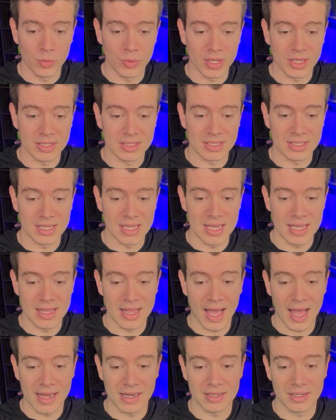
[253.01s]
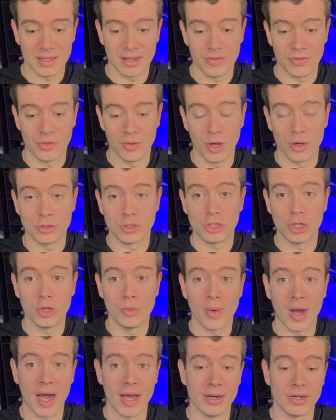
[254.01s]
we can see that those two
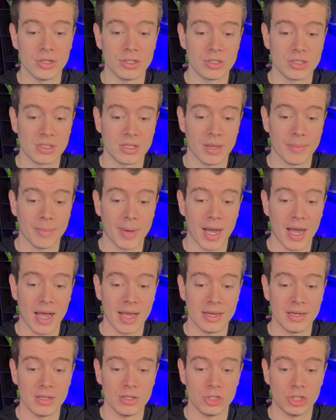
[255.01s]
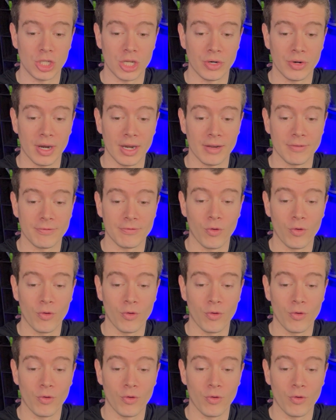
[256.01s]
miners combined generated